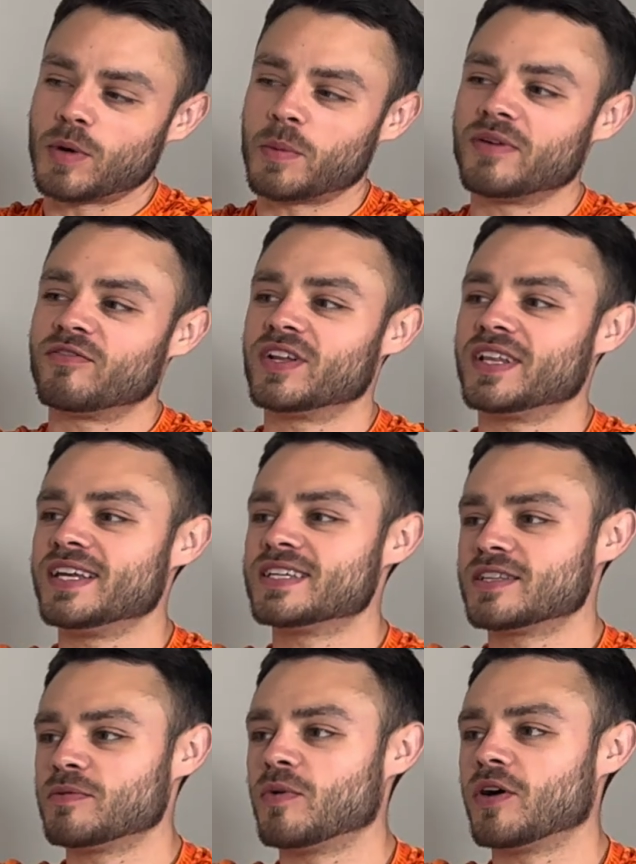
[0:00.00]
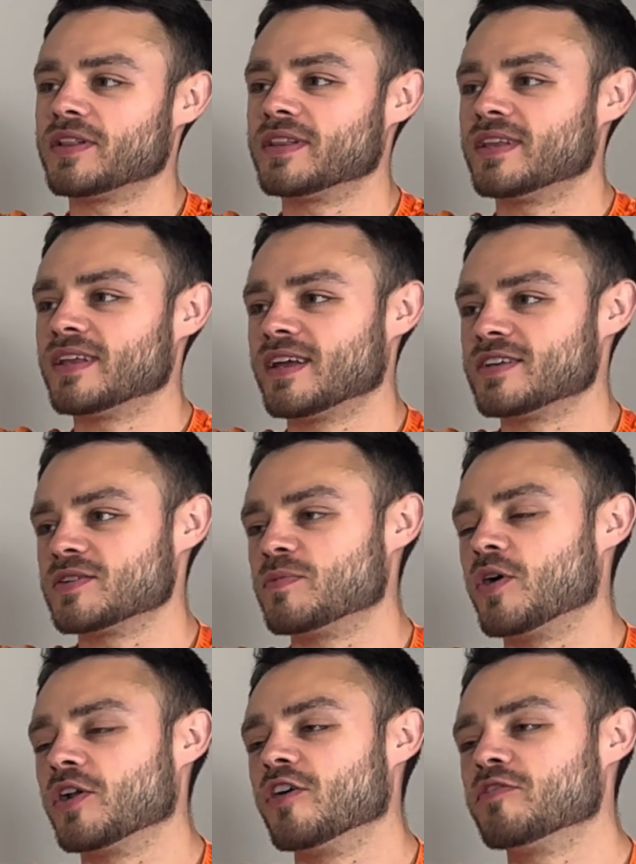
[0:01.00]
Well, we released the one as a
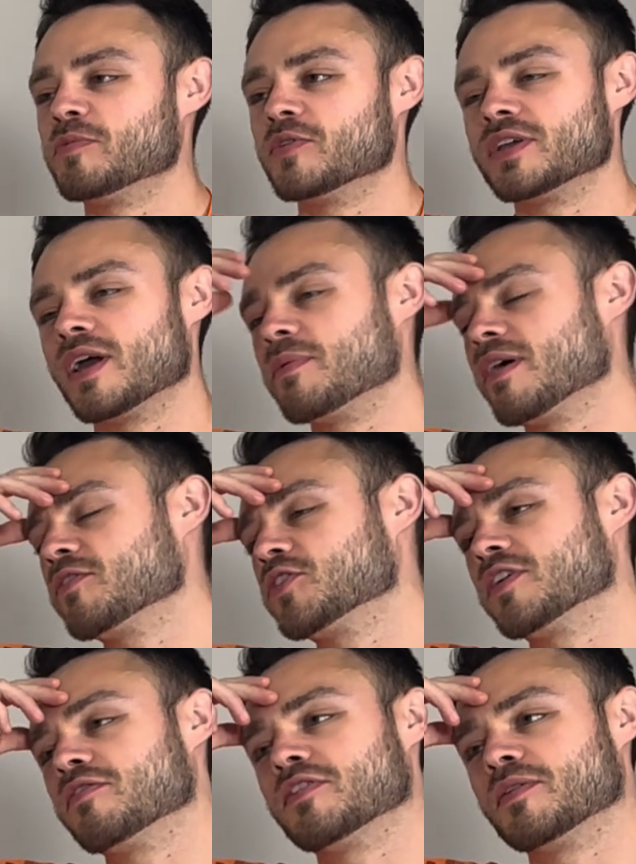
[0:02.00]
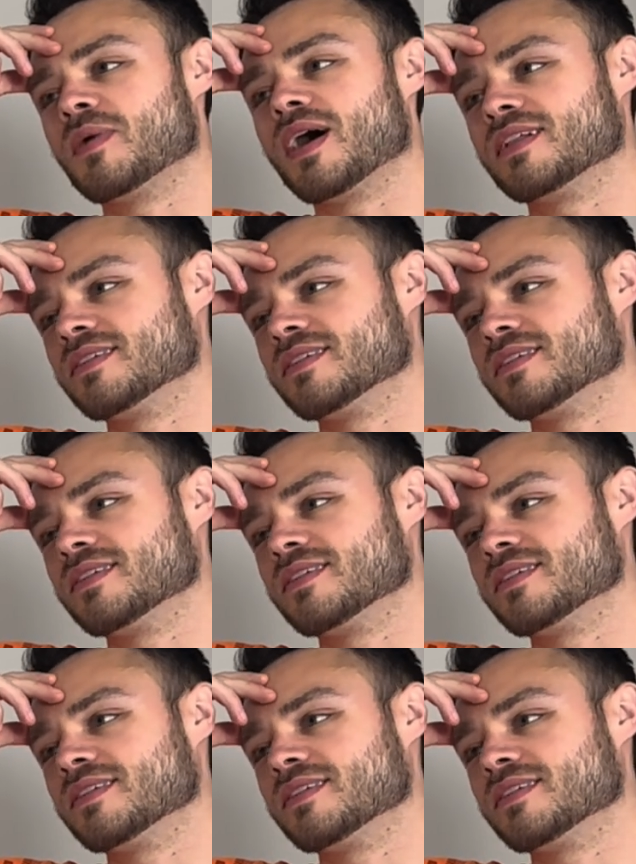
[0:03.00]
one-off, but yeah, we haven't done it for a while.